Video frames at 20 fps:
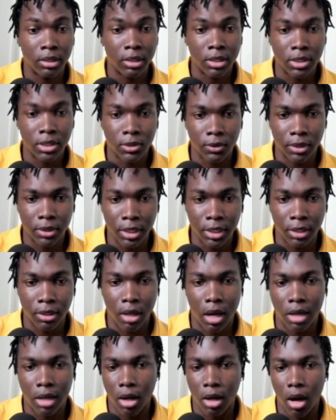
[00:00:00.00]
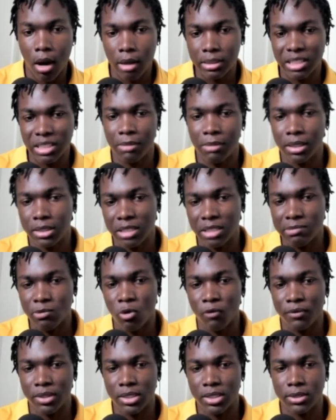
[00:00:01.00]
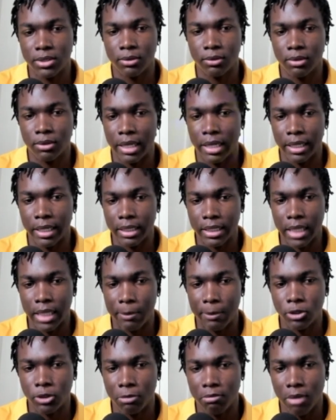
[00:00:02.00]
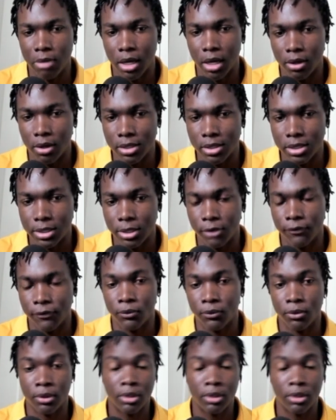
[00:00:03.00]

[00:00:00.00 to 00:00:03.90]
So here, an automatic move is to like capture back on c4,